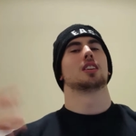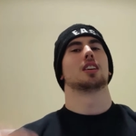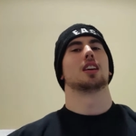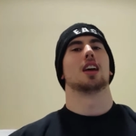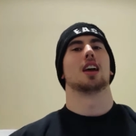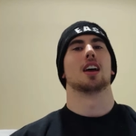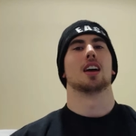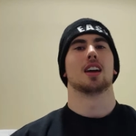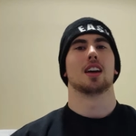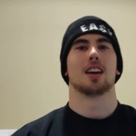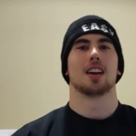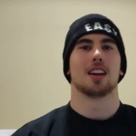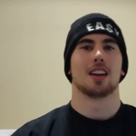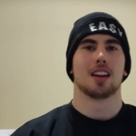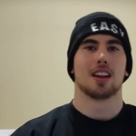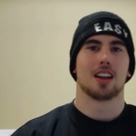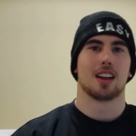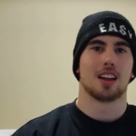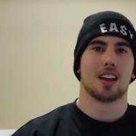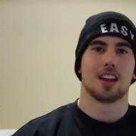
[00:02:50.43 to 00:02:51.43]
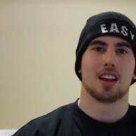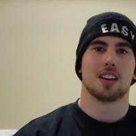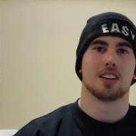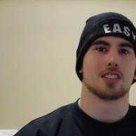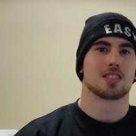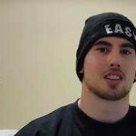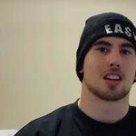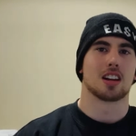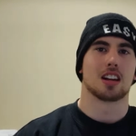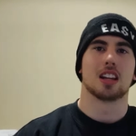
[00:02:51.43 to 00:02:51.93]
yeah,
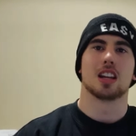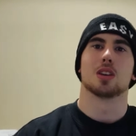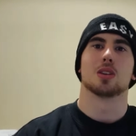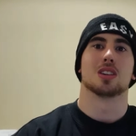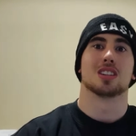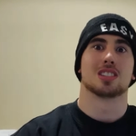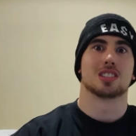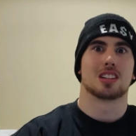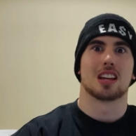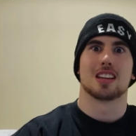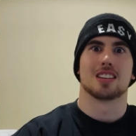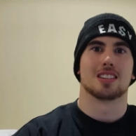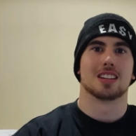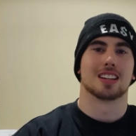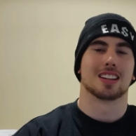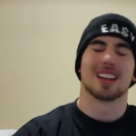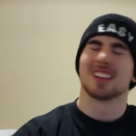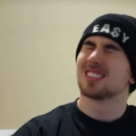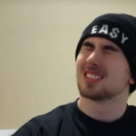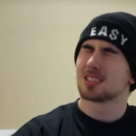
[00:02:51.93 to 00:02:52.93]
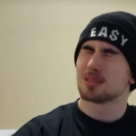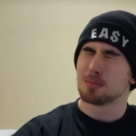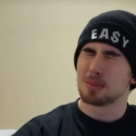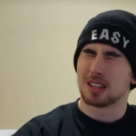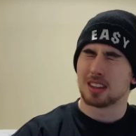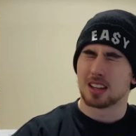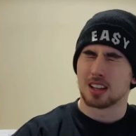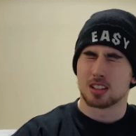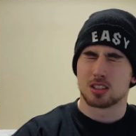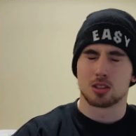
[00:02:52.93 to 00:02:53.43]
and suddenly you're aesthetic. That doesn't
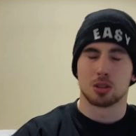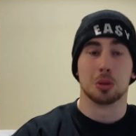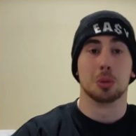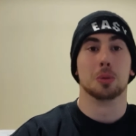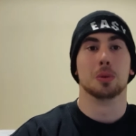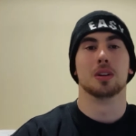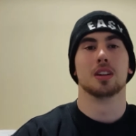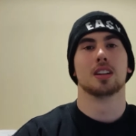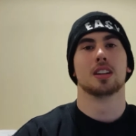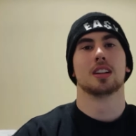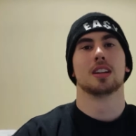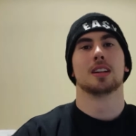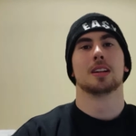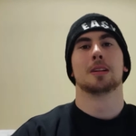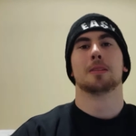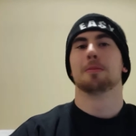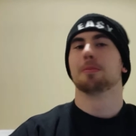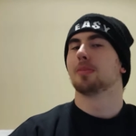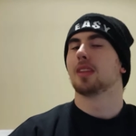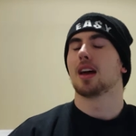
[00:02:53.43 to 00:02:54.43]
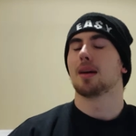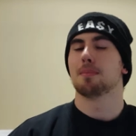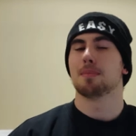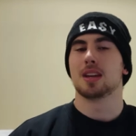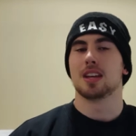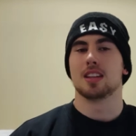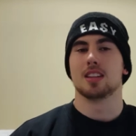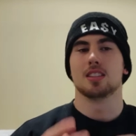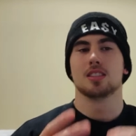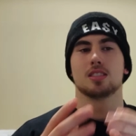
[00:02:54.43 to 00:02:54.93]
mean that at all. That
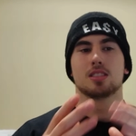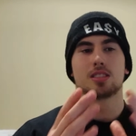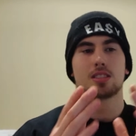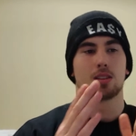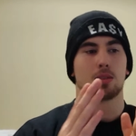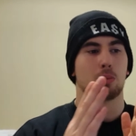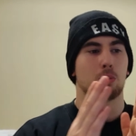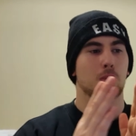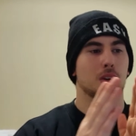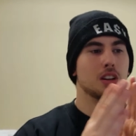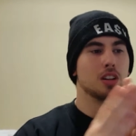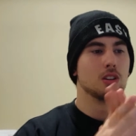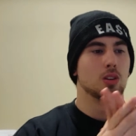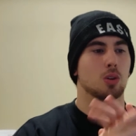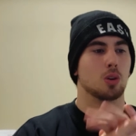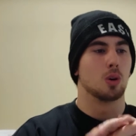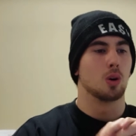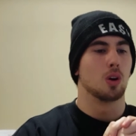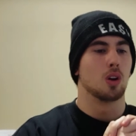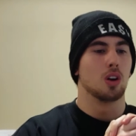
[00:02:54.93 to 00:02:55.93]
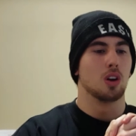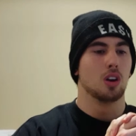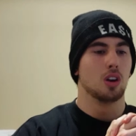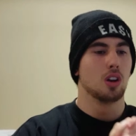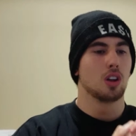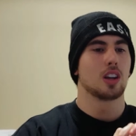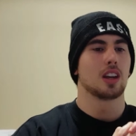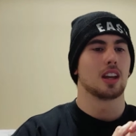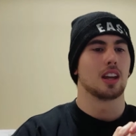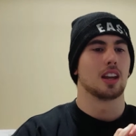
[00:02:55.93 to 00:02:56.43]
means when you're
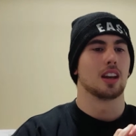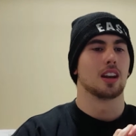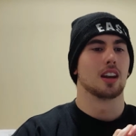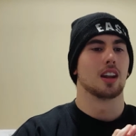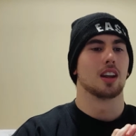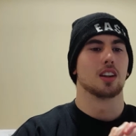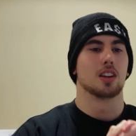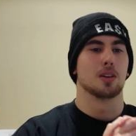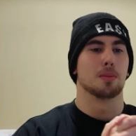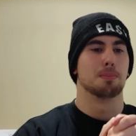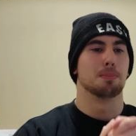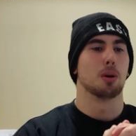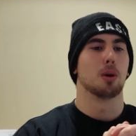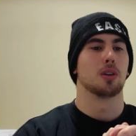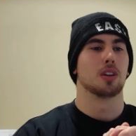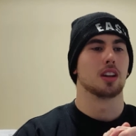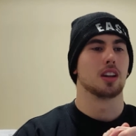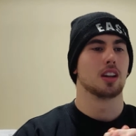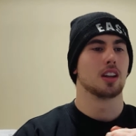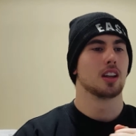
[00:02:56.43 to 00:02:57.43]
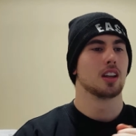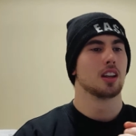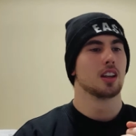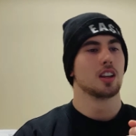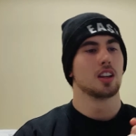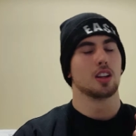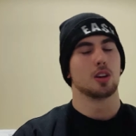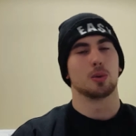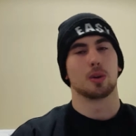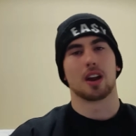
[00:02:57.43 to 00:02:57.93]
looking at your body, you
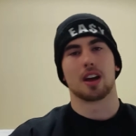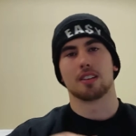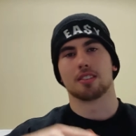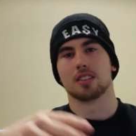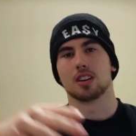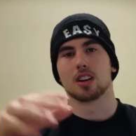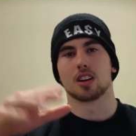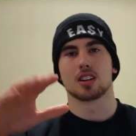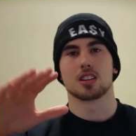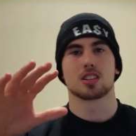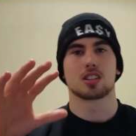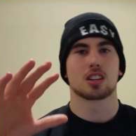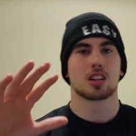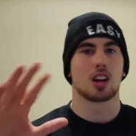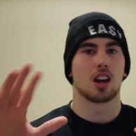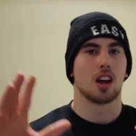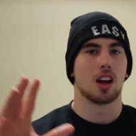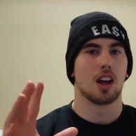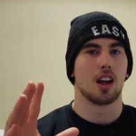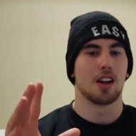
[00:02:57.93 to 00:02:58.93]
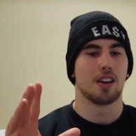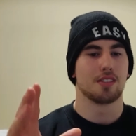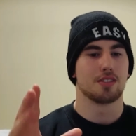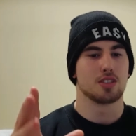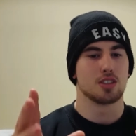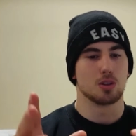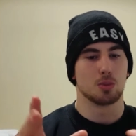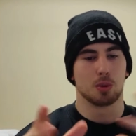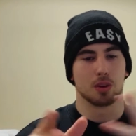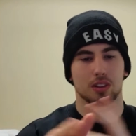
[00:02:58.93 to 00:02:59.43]
want to have nice
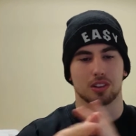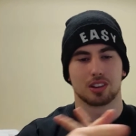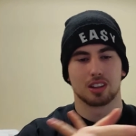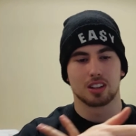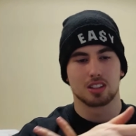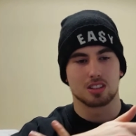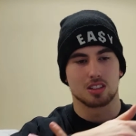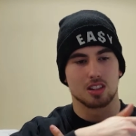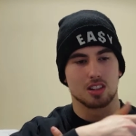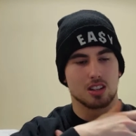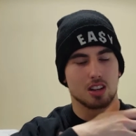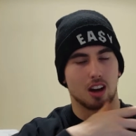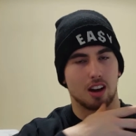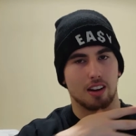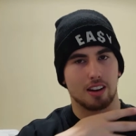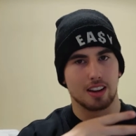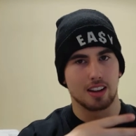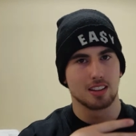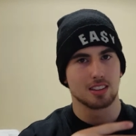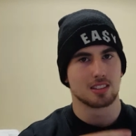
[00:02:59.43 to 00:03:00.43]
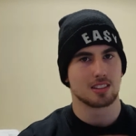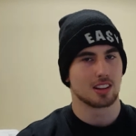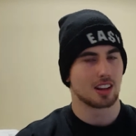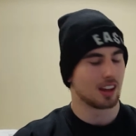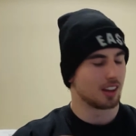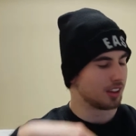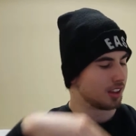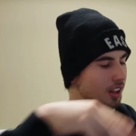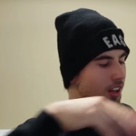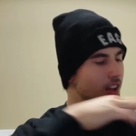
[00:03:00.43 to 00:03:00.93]
curves, you want things to tie in
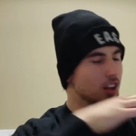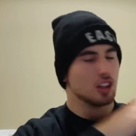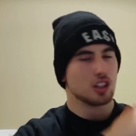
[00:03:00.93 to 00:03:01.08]
together,